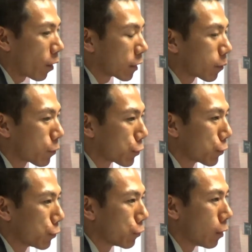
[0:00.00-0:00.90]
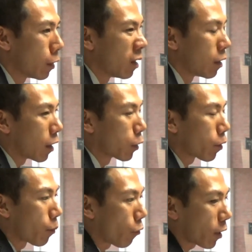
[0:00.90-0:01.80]
to pursue a career
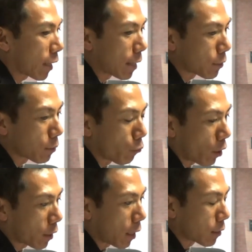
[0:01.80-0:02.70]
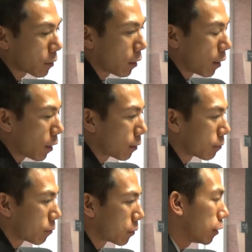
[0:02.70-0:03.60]
in broadcast
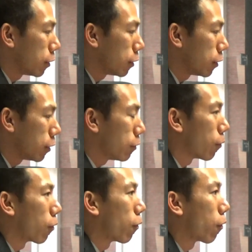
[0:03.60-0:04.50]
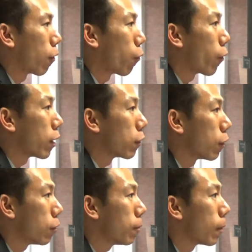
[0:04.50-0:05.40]
TV or radio,